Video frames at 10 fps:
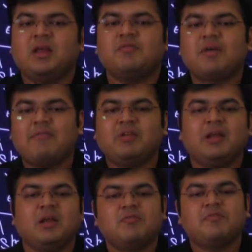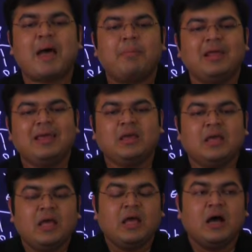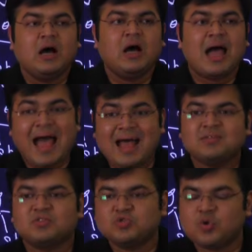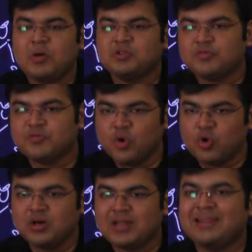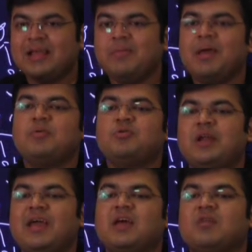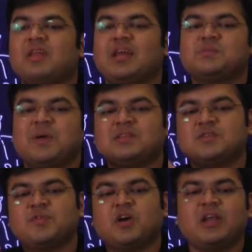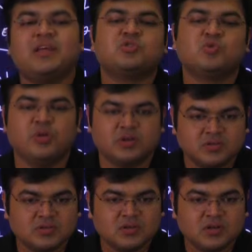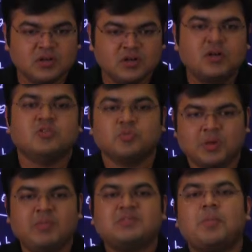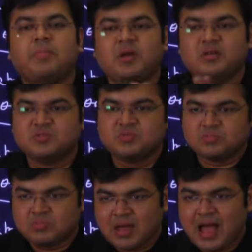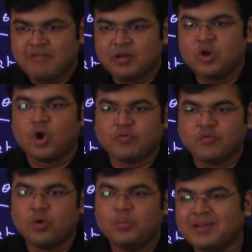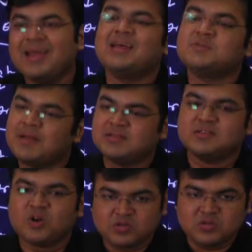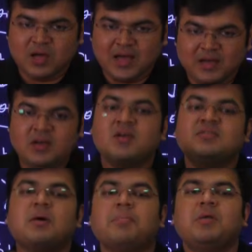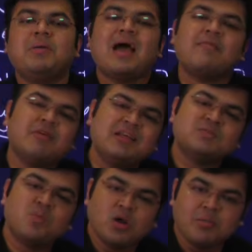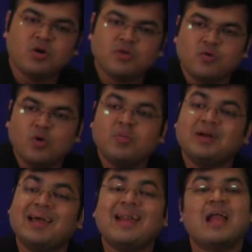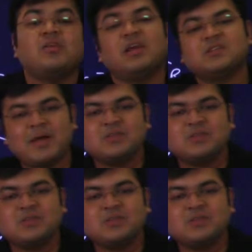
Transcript: every Indian family has so much of gold that they'll be able to take care of their expenses for at least 2 years. So maybe somebody is having a lot of gold, but their expenses are also high. Somebody may have a very small amount of gold, but their annual expense